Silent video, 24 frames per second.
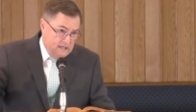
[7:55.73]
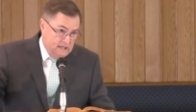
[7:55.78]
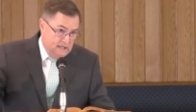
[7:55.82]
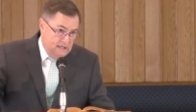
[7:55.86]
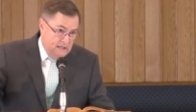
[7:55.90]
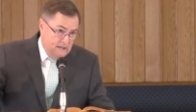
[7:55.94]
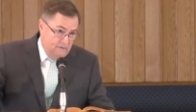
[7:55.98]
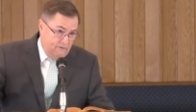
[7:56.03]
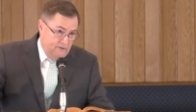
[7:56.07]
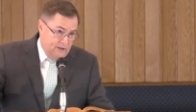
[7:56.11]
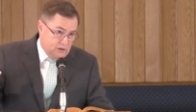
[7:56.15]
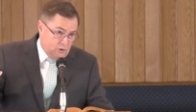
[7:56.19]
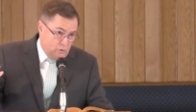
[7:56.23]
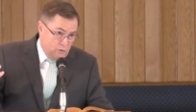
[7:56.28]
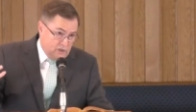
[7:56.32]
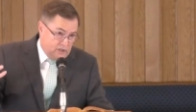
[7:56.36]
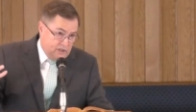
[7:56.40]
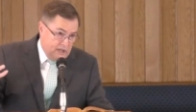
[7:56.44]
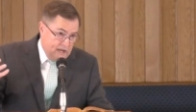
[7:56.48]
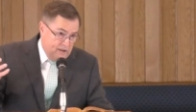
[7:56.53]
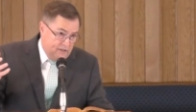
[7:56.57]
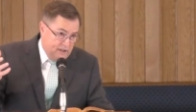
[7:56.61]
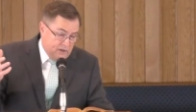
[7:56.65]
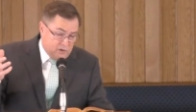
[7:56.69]
This was
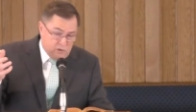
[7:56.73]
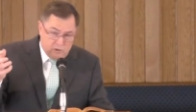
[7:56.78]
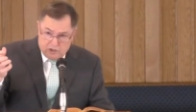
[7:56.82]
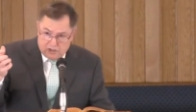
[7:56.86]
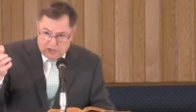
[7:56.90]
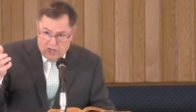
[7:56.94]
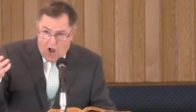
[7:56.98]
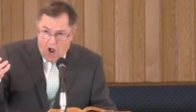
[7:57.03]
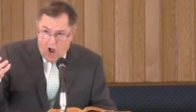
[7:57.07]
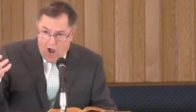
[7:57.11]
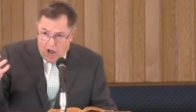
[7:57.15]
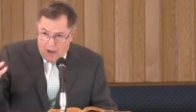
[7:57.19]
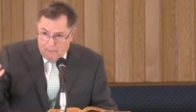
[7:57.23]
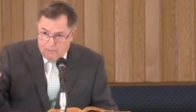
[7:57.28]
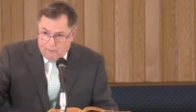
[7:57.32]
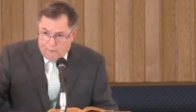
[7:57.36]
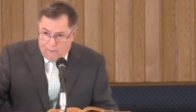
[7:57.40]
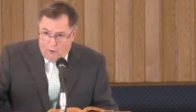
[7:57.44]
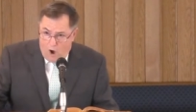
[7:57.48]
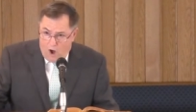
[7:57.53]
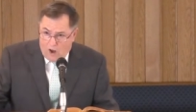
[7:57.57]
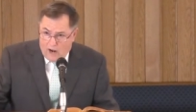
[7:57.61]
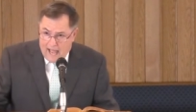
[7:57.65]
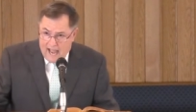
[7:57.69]
the, this was the hub of
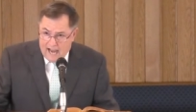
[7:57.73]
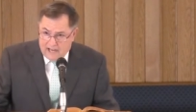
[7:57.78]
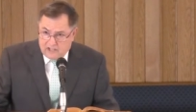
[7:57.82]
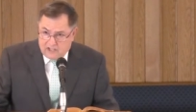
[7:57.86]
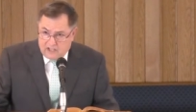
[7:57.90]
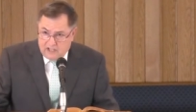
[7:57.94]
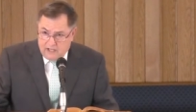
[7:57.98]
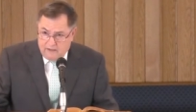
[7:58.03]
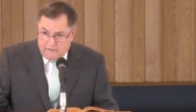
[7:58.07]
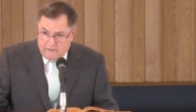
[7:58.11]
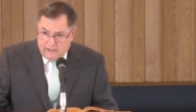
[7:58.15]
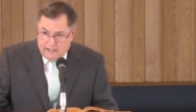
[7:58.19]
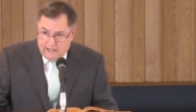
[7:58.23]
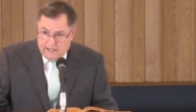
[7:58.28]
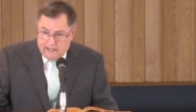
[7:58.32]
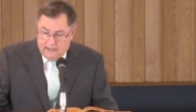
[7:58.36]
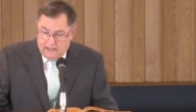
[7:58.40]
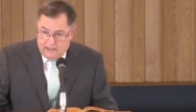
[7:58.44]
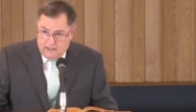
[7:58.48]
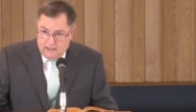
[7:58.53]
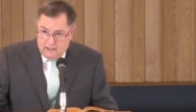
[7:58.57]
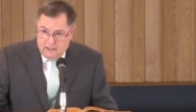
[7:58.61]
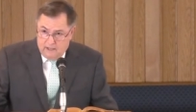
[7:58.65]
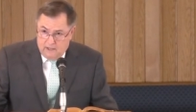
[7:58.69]
all activity.
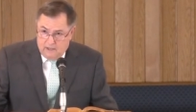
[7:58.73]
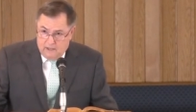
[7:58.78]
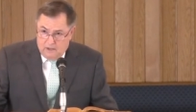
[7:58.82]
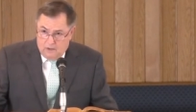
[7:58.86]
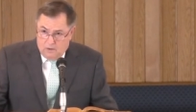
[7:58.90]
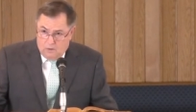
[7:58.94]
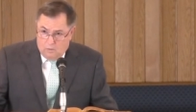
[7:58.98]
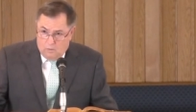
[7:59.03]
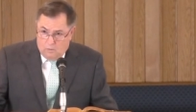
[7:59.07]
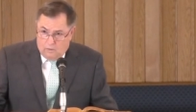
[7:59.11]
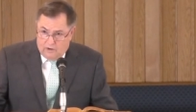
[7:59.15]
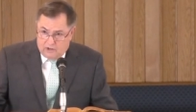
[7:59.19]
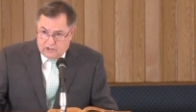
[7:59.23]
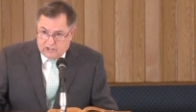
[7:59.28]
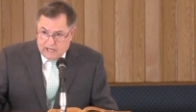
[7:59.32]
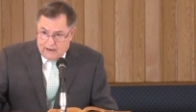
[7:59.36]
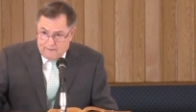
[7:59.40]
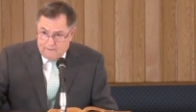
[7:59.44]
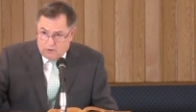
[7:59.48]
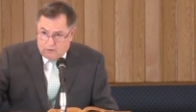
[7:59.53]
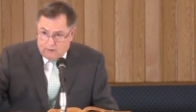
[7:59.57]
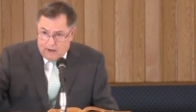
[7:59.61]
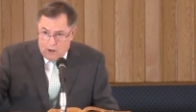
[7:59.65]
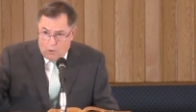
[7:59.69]
One of the
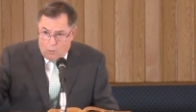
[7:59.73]
seven great